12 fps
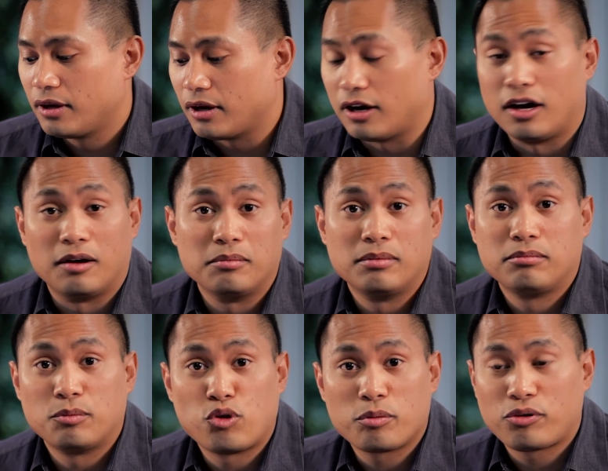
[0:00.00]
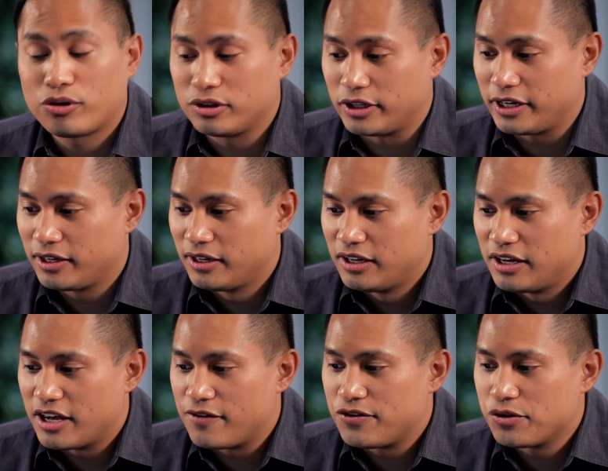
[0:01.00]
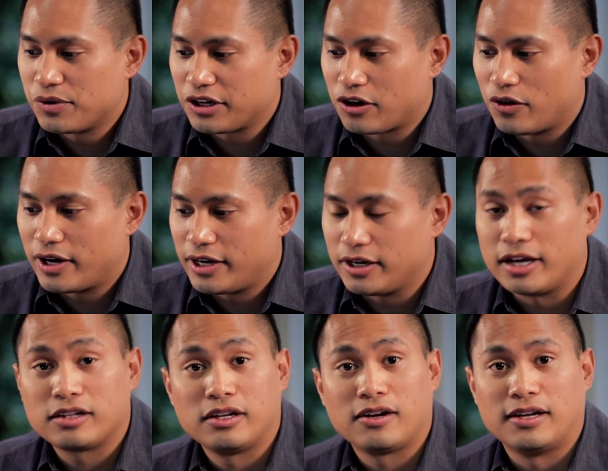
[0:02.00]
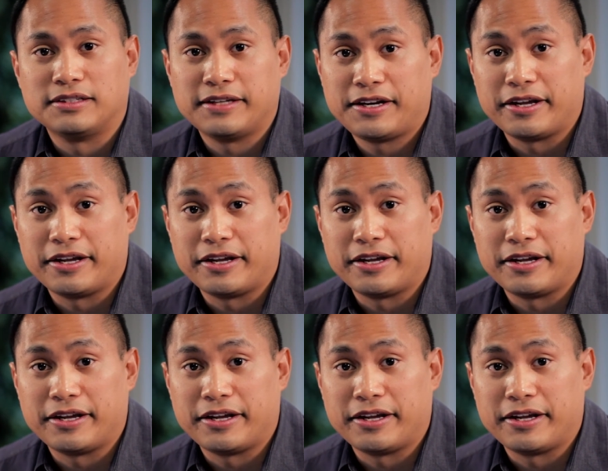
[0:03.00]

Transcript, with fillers: Um, but more importantly, if you were to go ahead and click on Data